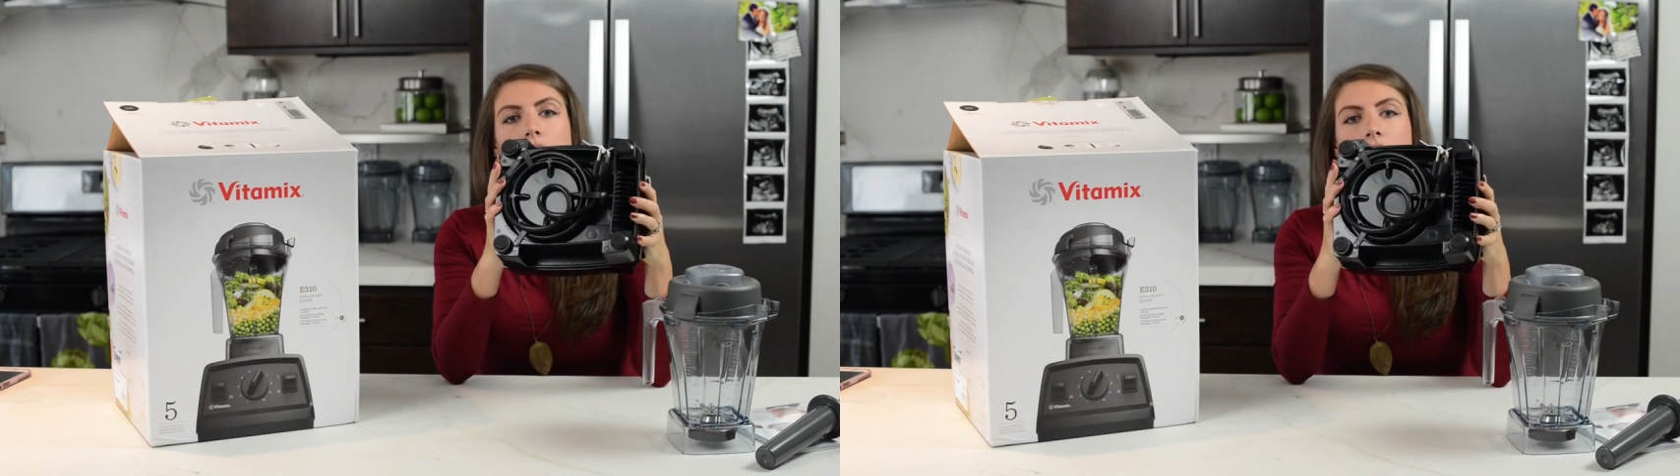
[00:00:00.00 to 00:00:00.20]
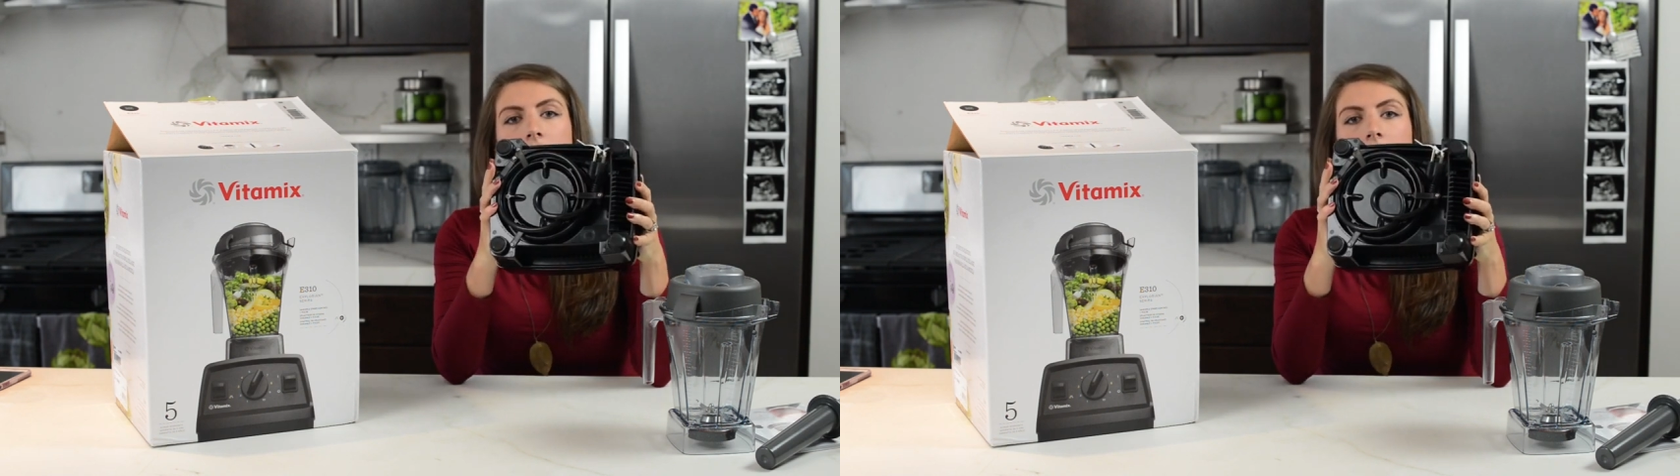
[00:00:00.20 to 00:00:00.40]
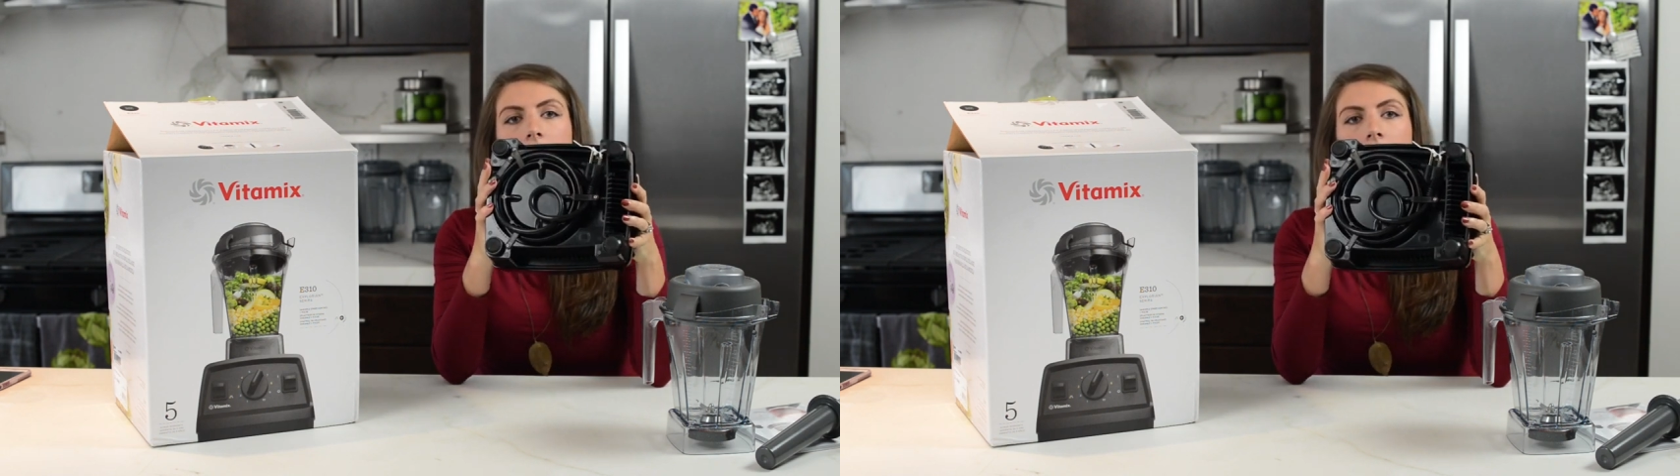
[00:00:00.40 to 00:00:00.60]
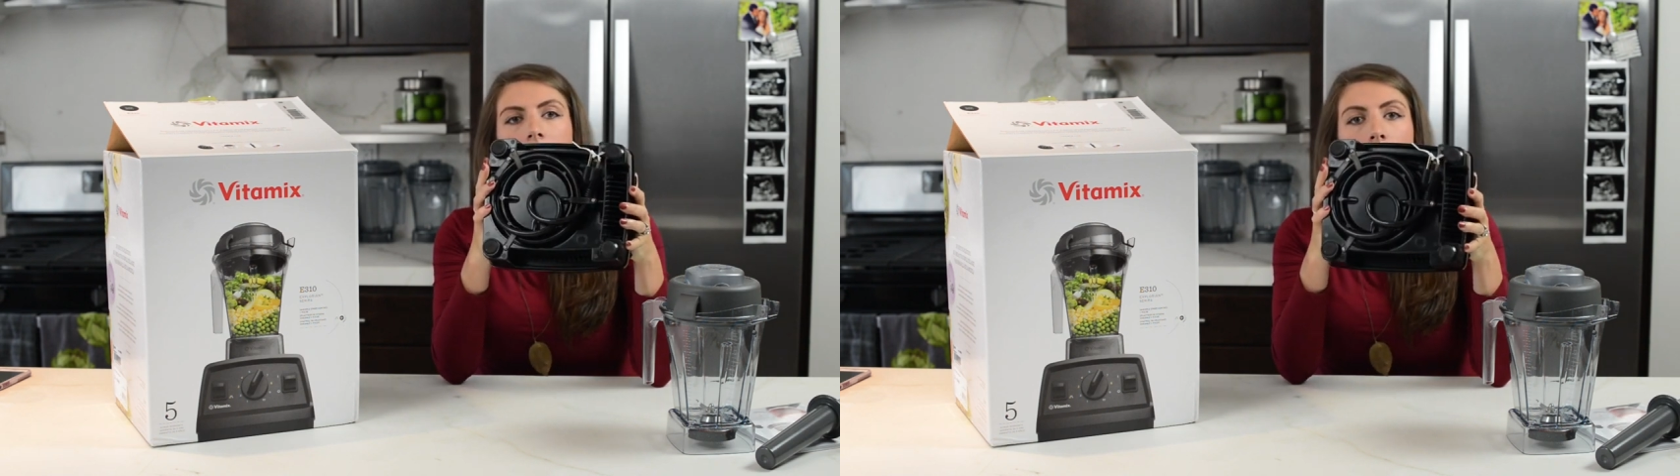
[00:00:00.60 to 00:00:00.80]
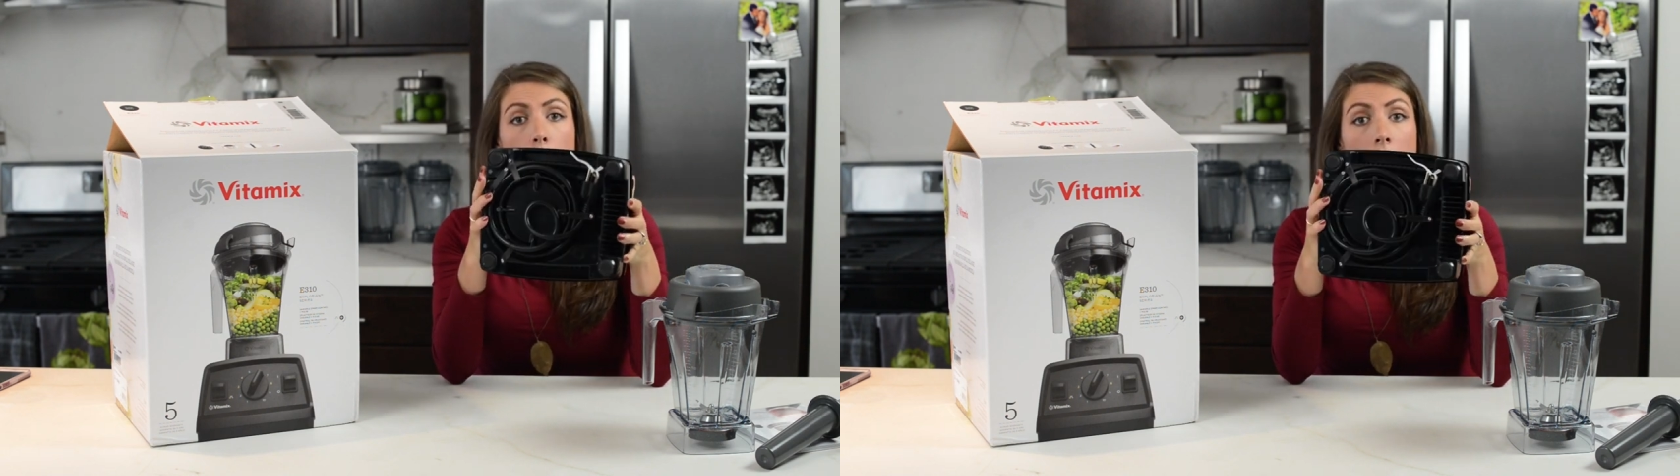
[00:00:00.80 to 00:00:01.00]
you can
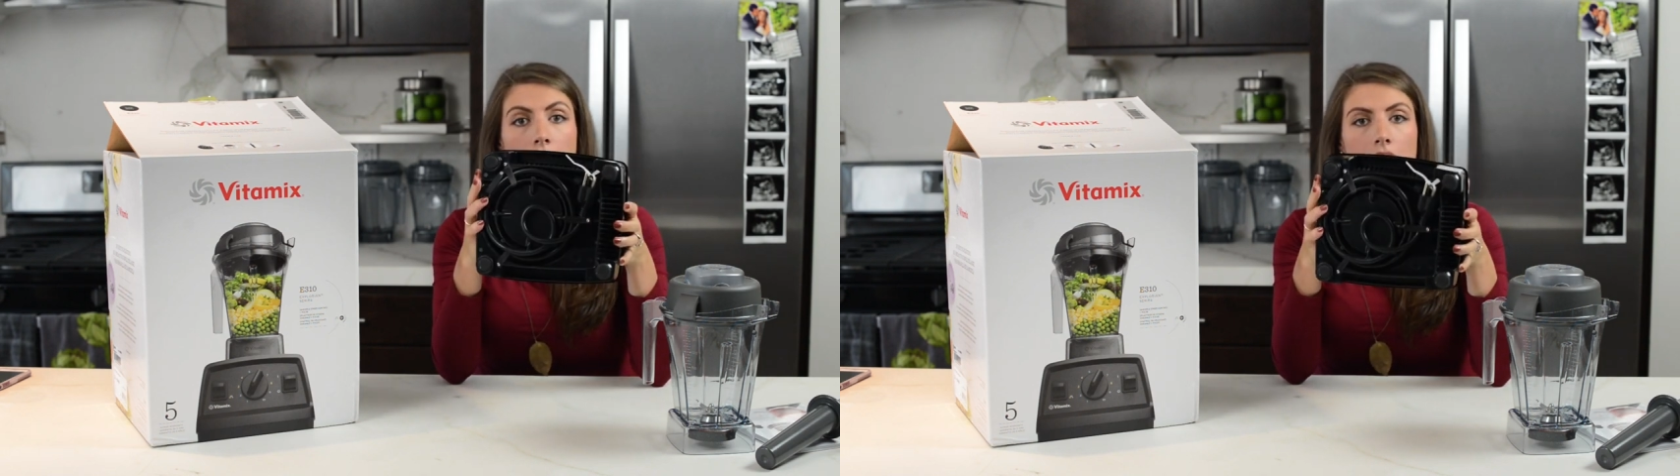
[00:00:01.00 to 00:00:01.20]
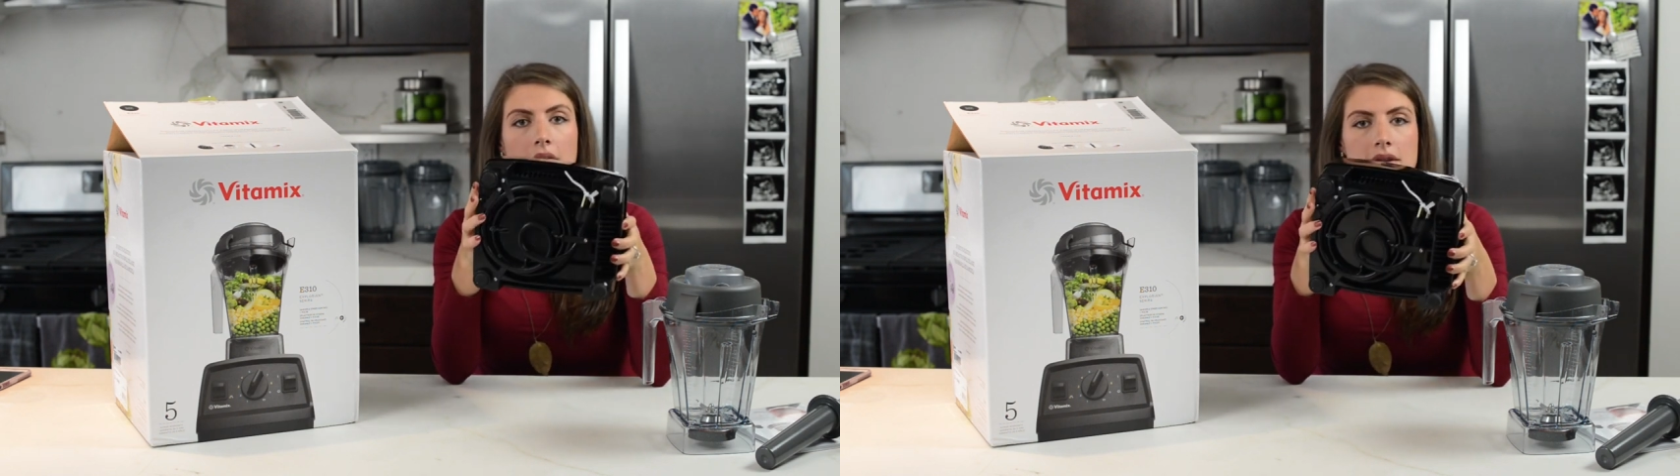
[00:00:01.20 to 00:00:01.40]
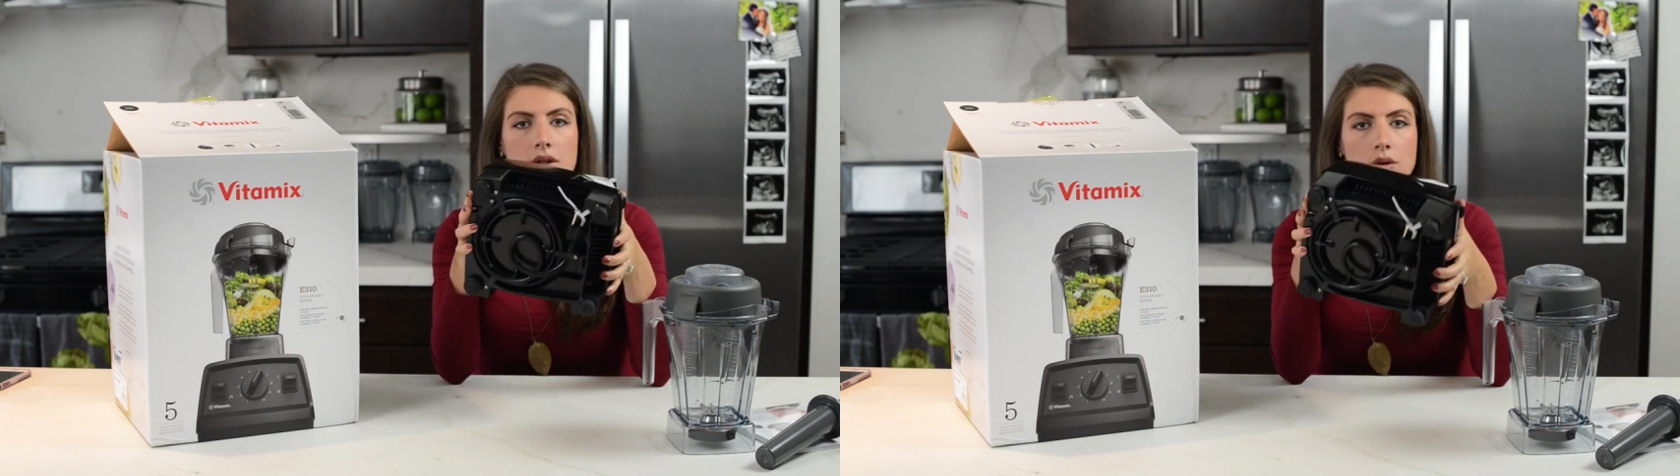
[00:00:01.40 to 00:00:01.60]
coil the rest.